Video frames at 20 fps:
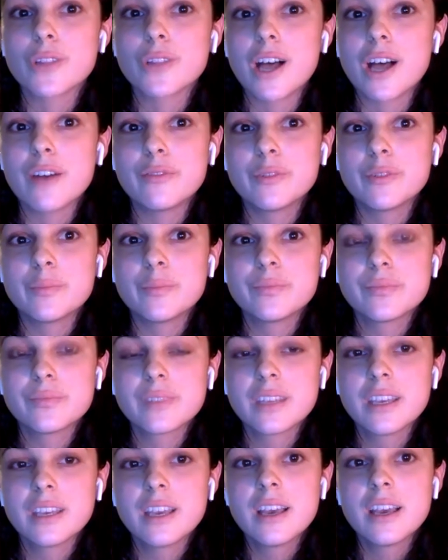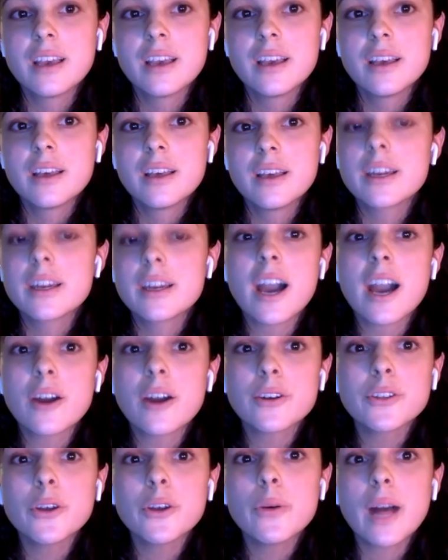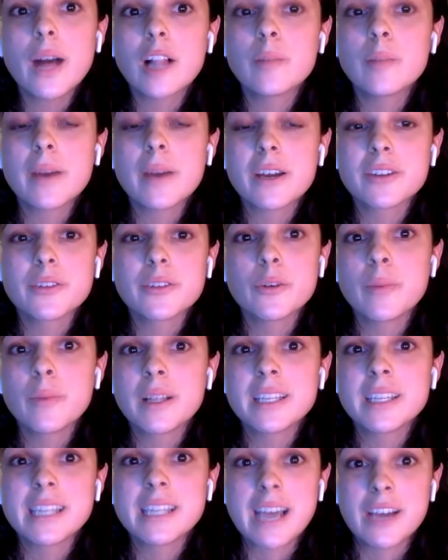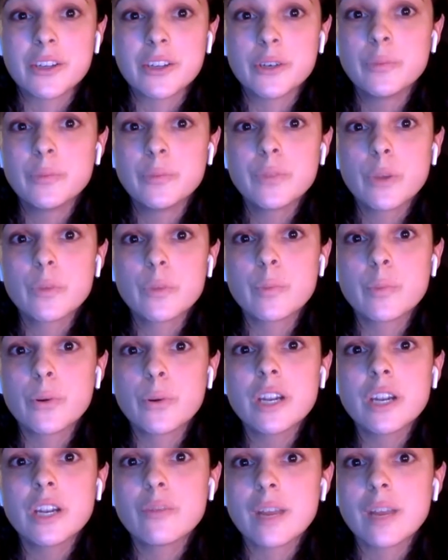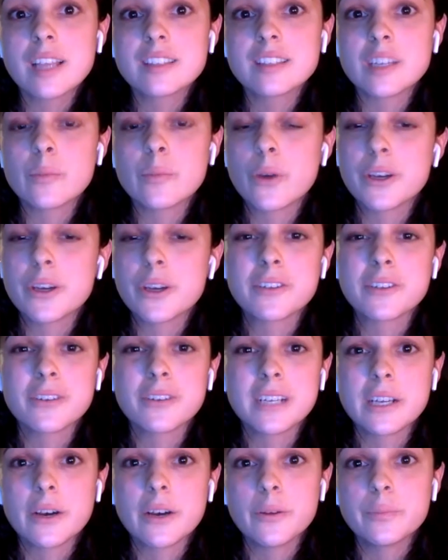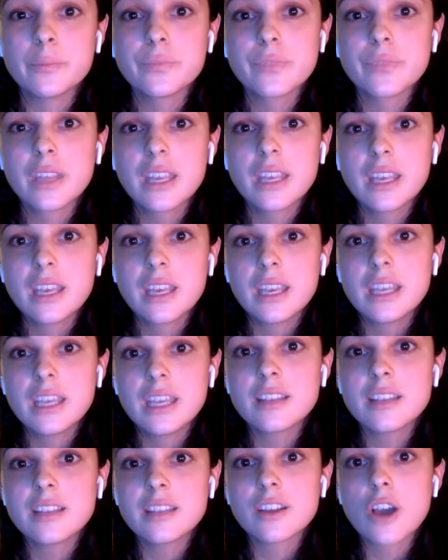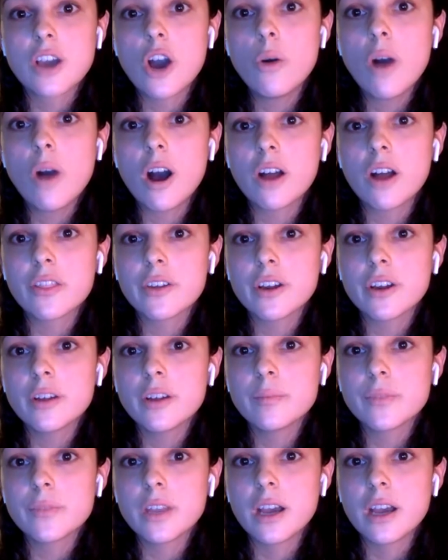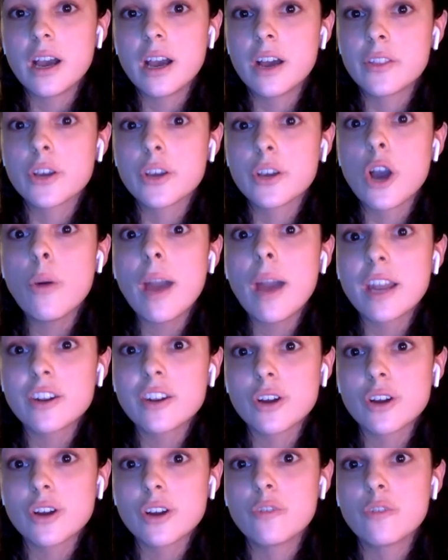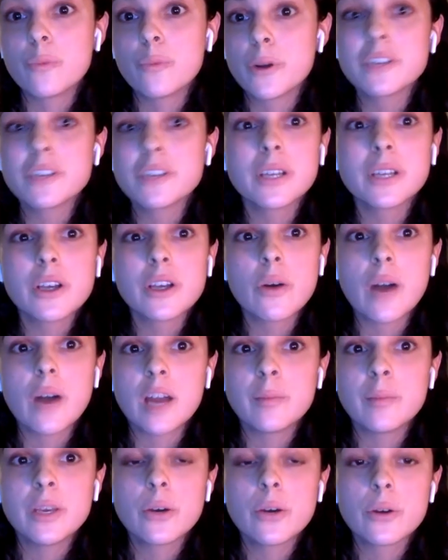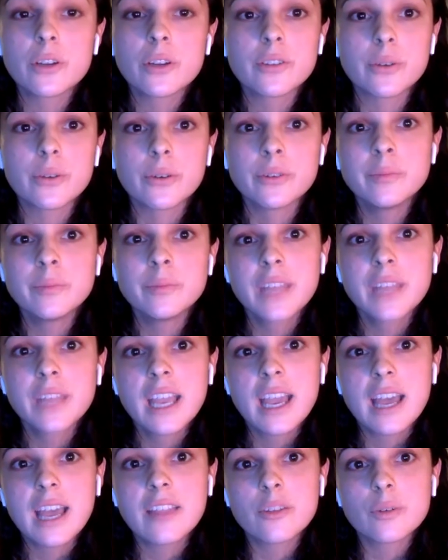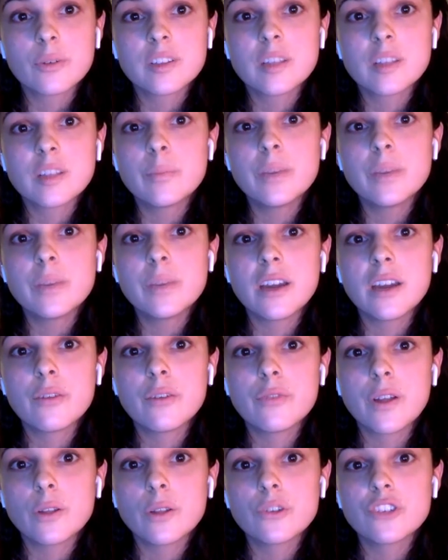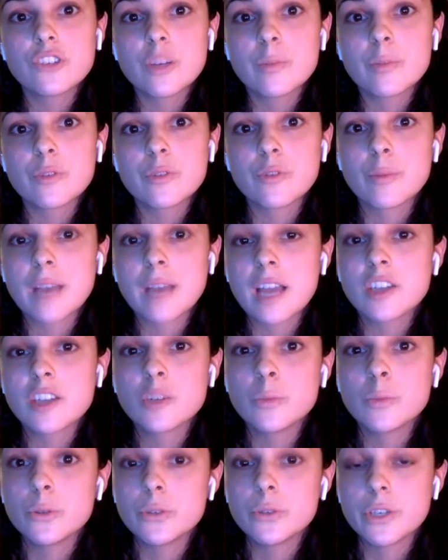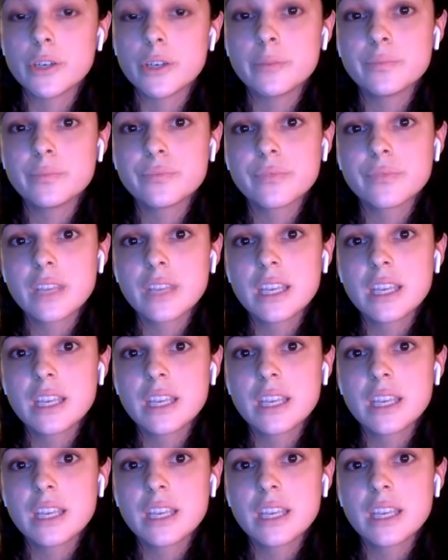for Love. Ricardo Alberto Maldonado was born and raised in Puerto Rico. He is the co-editor of Puerto Rico en mi Corazón and the recipient of fellowships from Tentamundo,